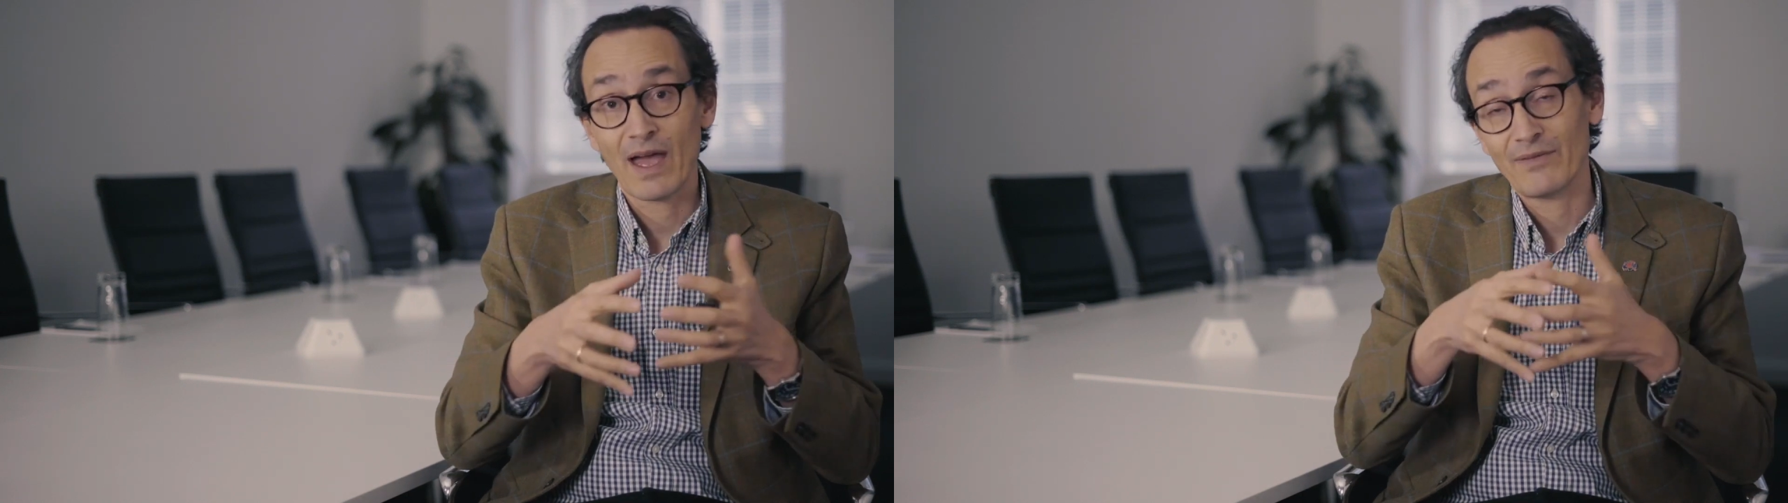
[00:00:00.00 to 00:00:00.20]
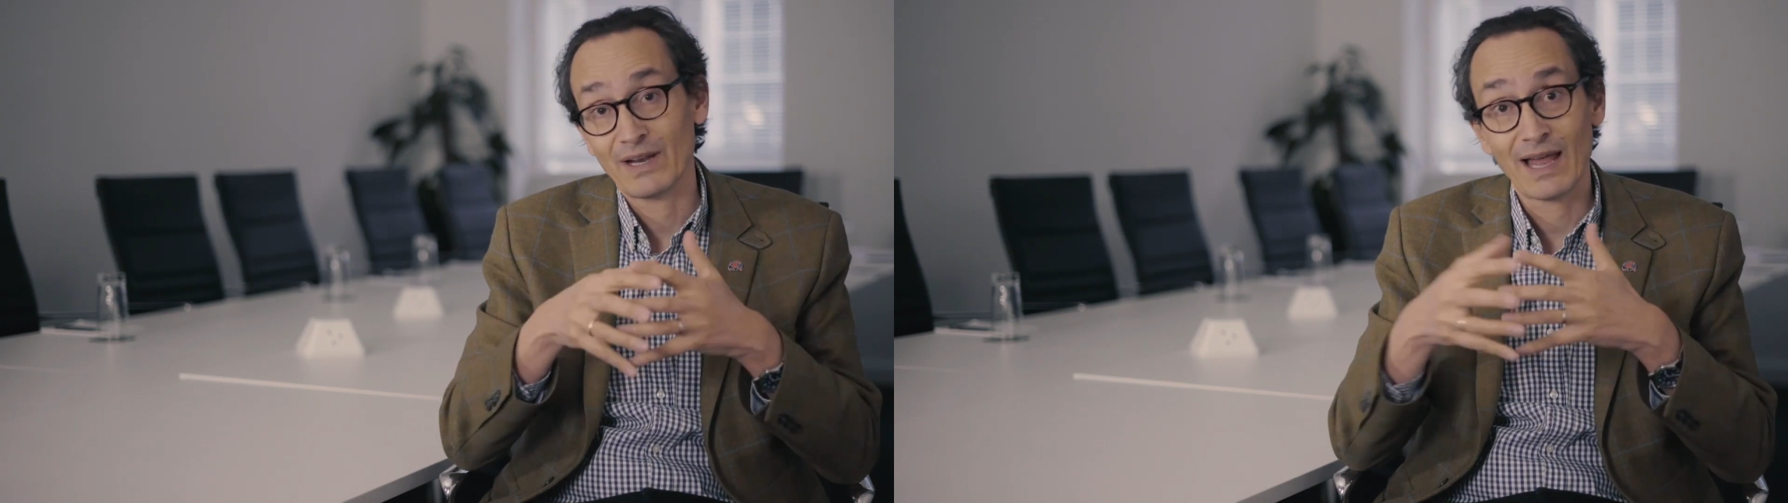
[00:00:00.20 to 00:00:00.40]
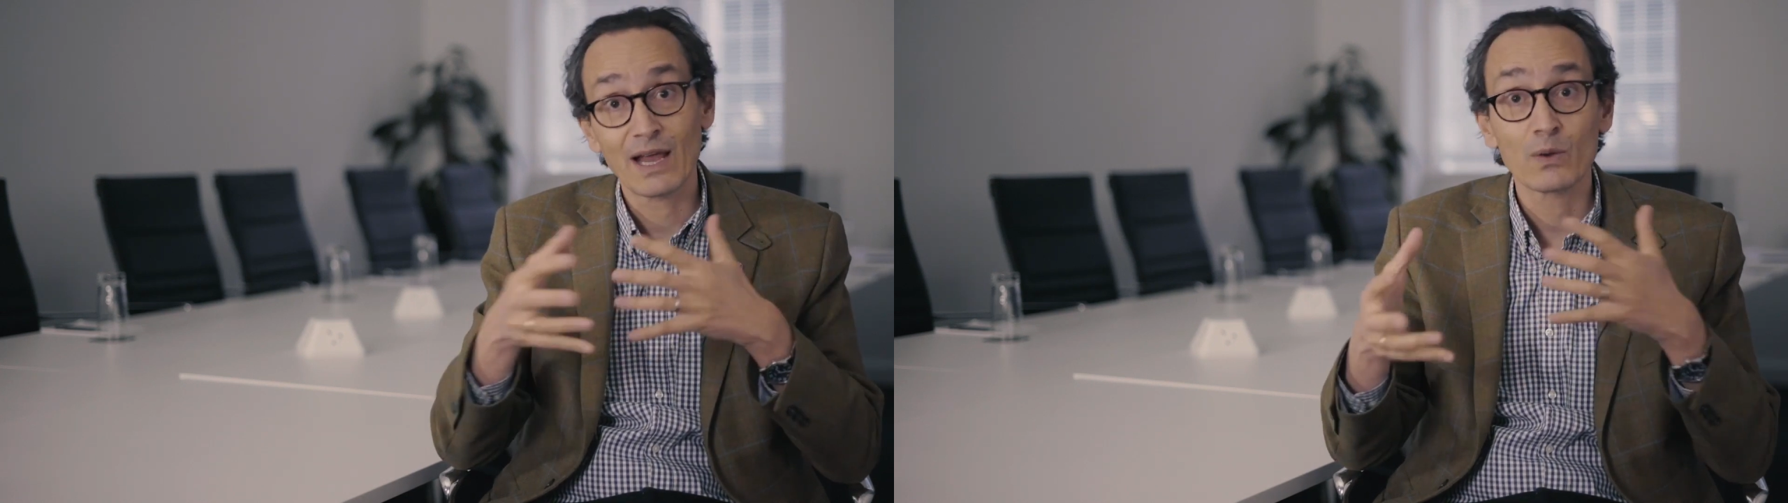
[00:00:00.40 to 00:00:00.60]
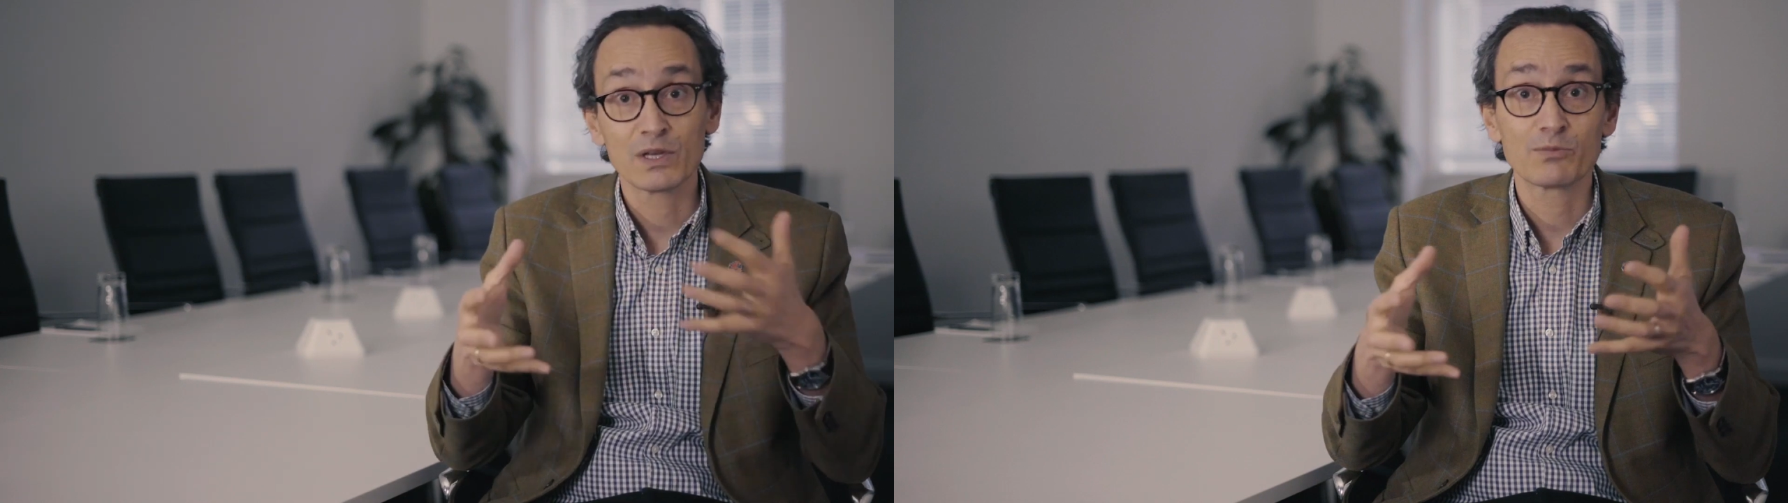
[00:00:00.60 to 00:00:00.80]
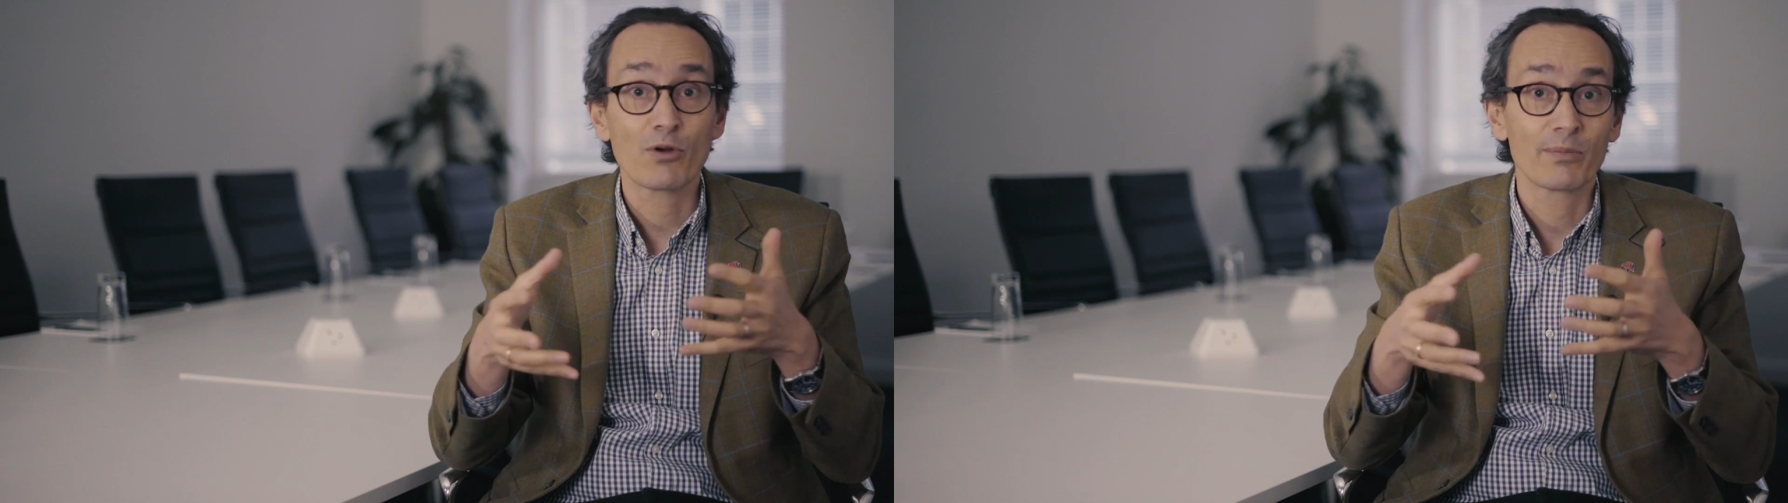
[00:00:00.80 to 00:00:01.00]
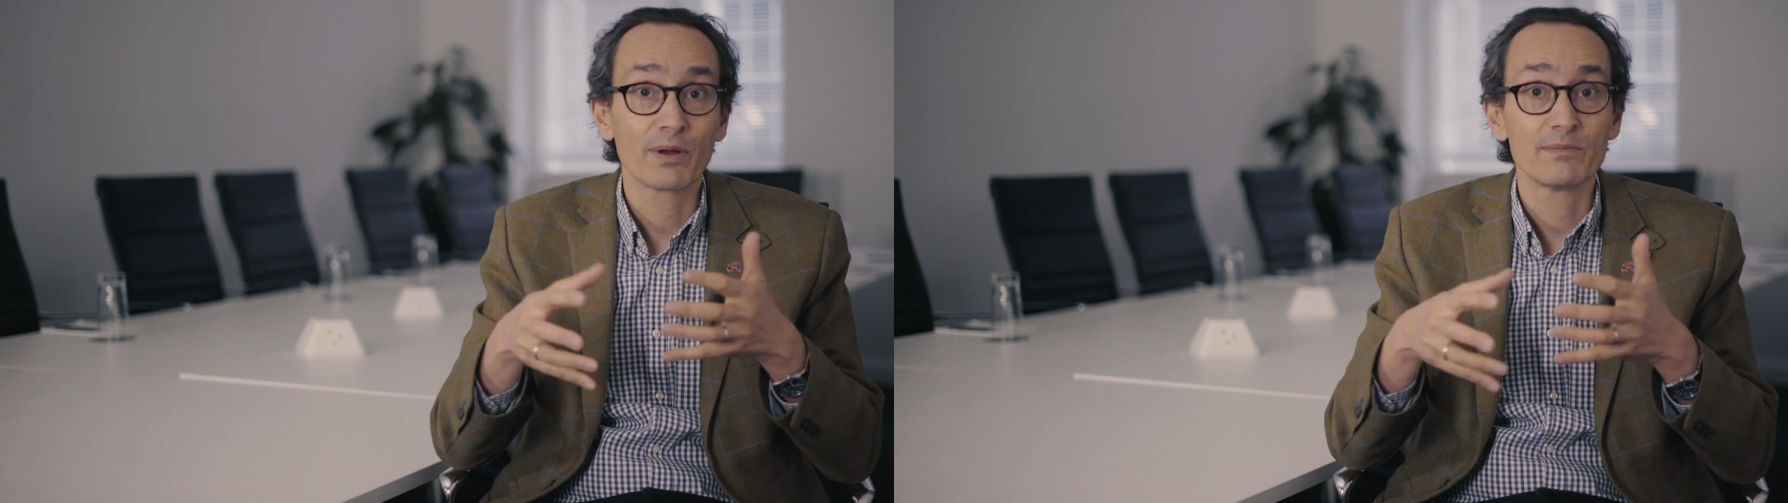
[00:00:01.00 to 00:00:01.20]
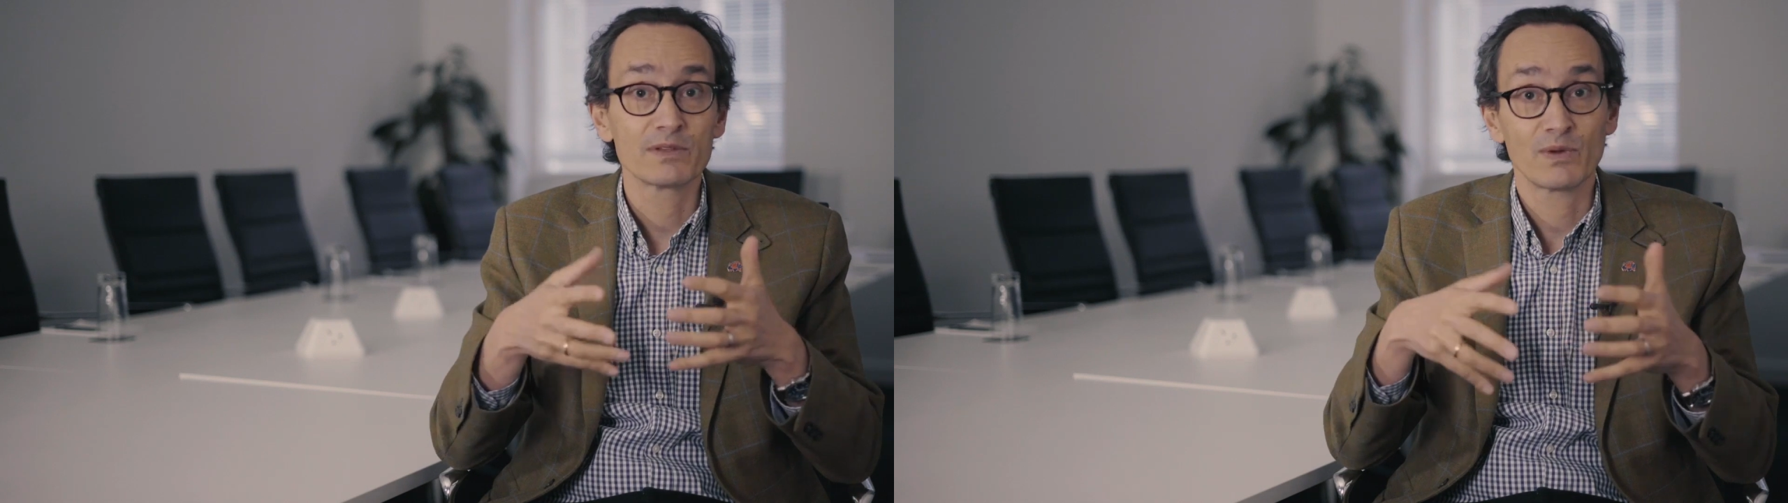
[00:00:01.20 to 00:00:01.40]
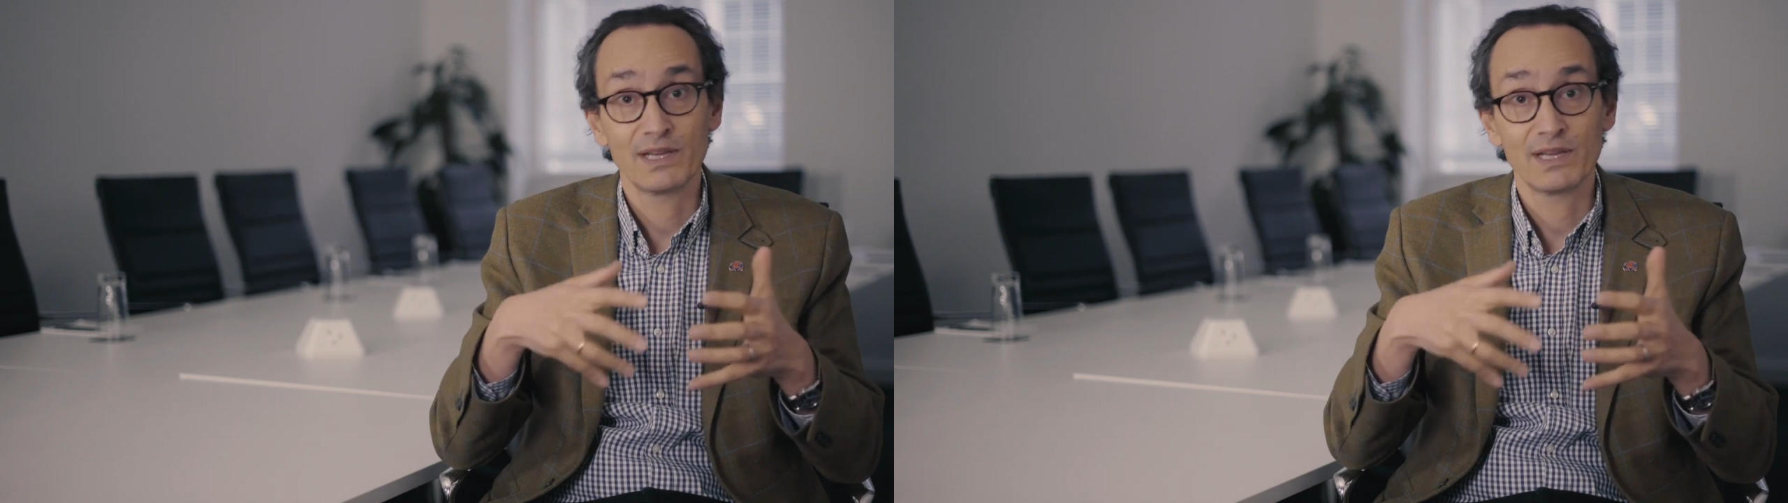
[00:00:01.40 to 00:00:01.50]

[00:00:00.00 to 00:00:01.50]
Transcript: having language problems.